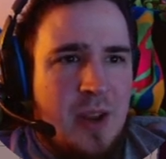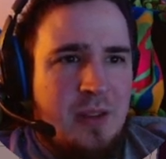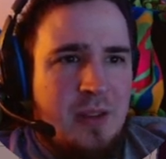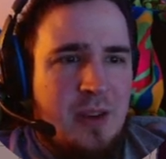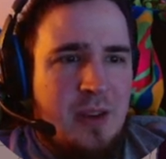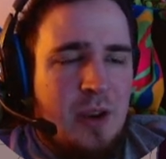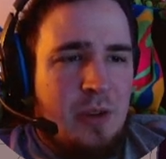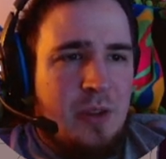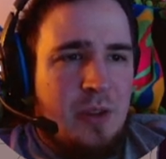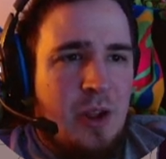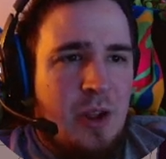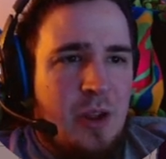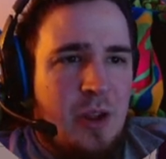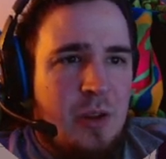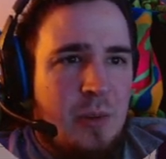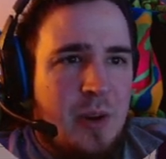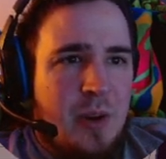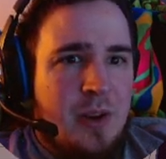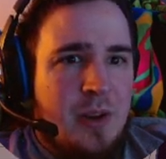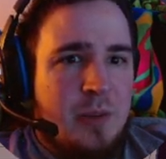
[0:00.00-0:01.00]
you know, the
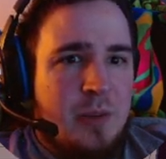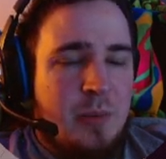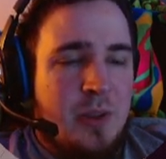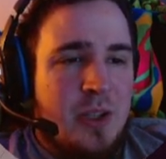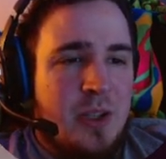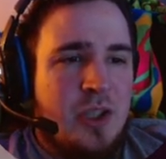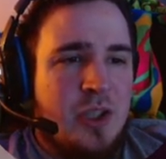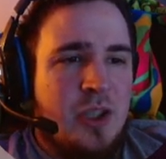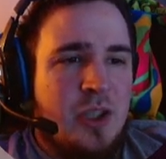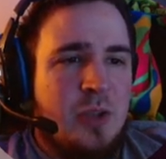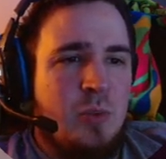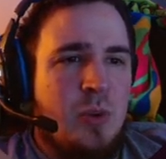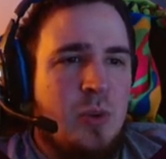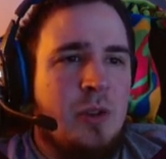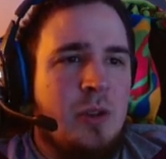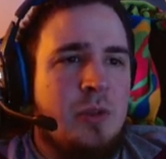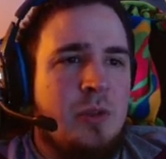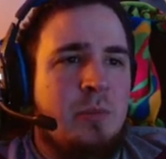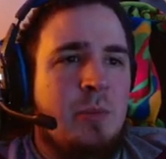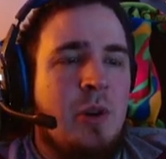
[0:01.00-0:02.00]
hallways, but this is just one of
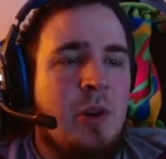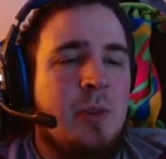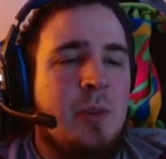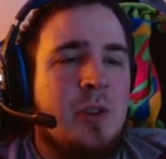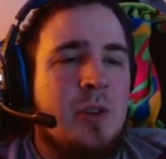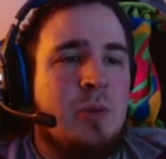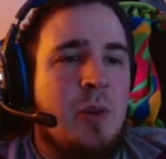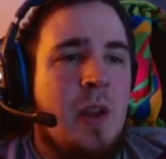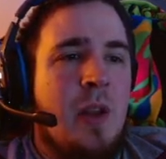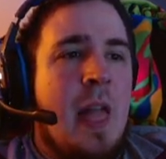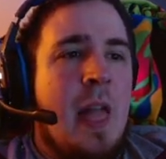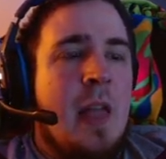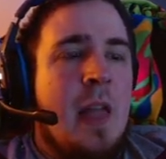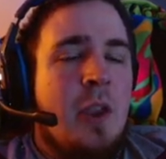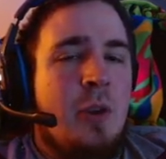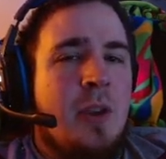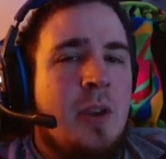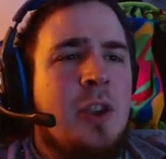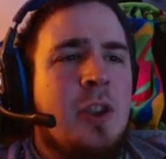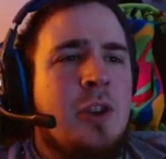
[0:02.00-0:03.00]
those moments where you
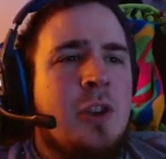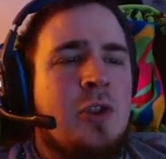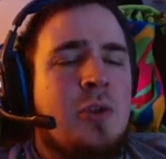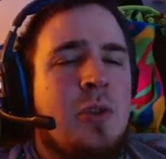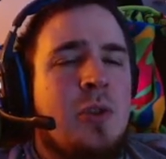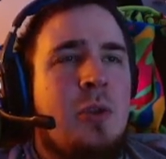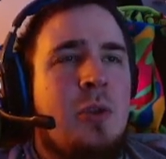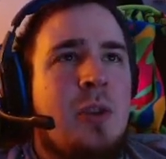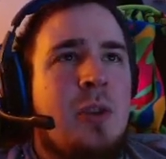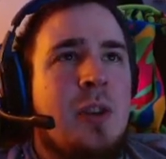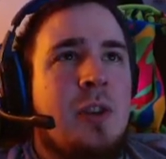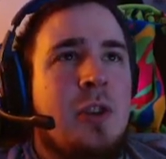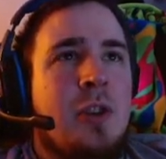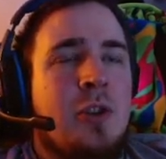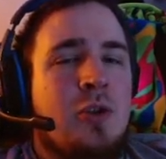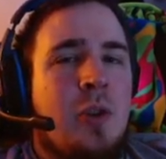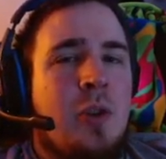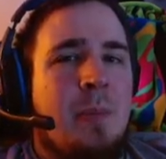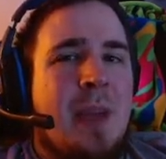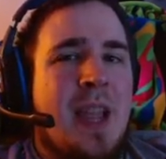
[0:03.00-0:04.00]
can
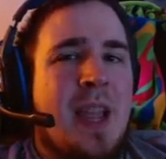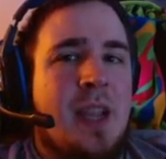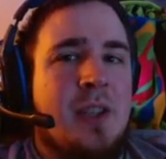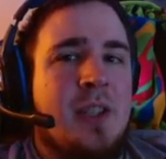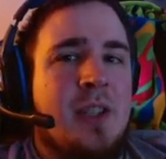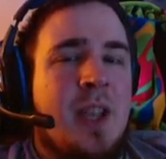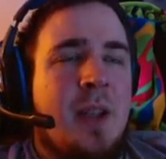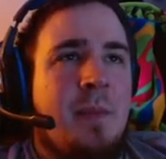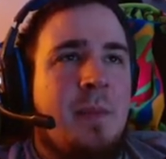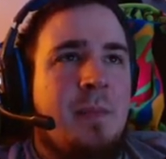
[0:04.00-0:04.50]
control pacing